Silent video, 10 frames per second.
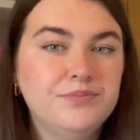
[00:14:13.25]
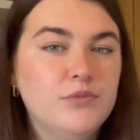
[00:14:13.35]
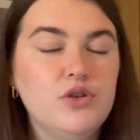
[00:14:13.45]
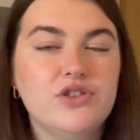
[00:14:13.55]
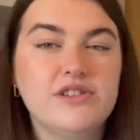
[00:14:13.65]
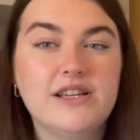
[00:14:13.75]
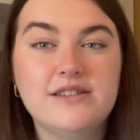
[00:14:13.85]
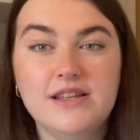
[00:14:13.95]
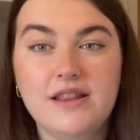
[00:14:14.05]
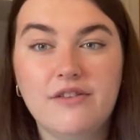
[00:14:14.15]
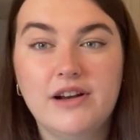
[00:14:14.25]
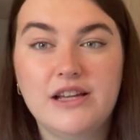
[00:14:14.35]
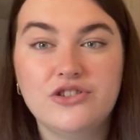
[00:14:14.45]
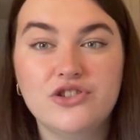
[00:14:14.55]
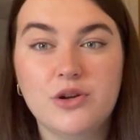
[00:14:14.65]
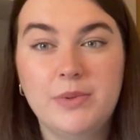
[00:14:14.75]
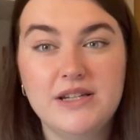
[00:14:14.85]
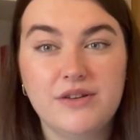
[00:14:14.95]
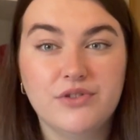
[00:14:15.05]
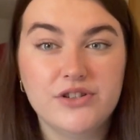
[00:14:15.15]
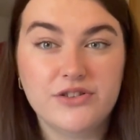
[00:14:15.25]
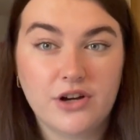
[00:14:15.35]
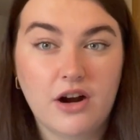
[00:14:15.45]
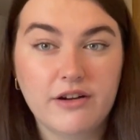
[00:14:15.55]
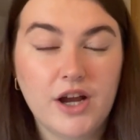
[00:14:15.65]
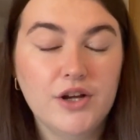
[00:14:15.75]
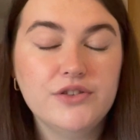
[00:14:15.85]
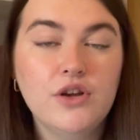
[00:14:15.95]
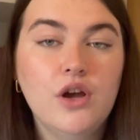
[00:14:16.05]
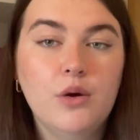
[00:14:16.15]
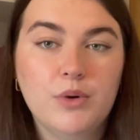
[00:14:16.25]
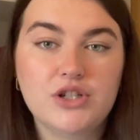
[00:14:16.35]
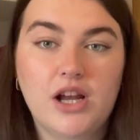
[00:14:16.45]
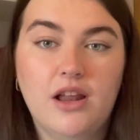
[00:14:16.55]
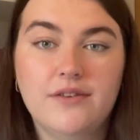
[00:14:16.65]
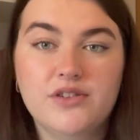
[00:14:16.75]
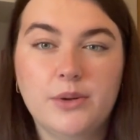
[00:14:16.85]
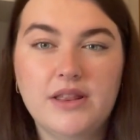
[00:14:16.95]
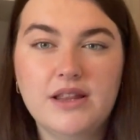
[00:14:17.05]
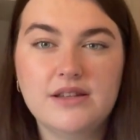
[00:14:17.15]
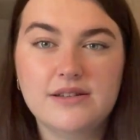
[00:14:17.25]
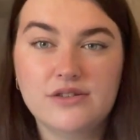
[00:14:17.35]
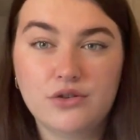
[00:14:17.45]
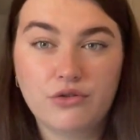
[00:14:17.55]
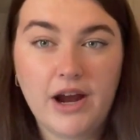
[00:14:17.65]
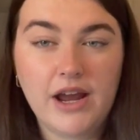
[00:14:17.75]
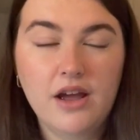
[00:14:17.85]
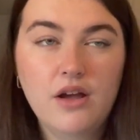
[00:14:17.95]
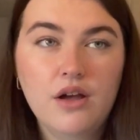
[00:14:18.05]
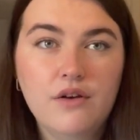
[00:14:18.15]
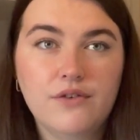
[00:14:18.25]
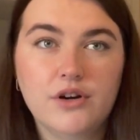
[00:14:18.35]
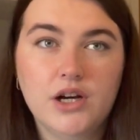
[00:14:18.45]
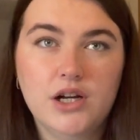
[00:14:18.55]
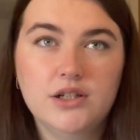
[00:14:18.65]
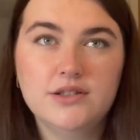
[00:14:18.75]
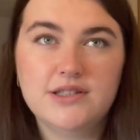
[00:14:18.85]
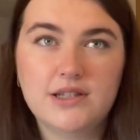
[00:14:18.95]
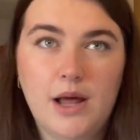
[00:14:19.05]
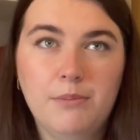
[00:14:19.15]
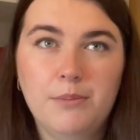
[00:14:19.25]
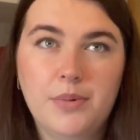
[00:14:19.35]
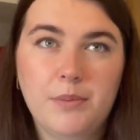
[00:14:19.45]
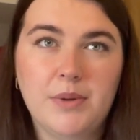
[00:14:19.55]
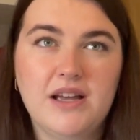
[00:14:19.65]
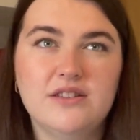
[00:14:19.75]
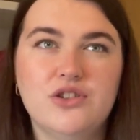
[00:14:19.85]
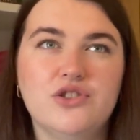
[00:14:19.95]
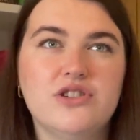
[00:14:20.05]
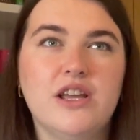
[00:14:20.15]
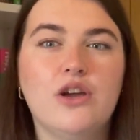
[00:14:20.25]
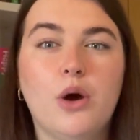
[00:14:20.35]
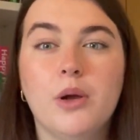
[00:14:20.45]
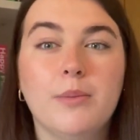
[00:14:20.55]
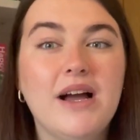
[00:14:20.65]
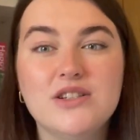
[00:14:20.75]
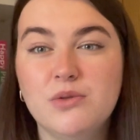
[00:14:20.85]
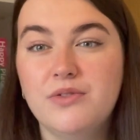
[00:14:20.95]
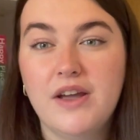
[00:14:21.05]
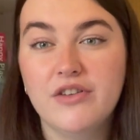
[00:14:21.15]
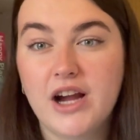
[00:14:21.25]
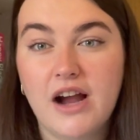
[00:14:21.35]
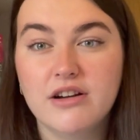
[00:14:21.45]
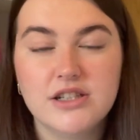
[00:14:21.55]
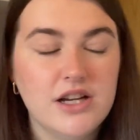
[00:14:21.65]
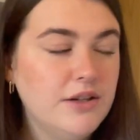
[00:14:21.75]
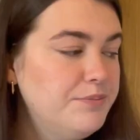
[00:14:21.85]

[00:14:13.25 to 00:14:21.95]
You just like see their relationship in different scenarios, which I love. So I think this is great for a slump because you're just like going back to a favourite character.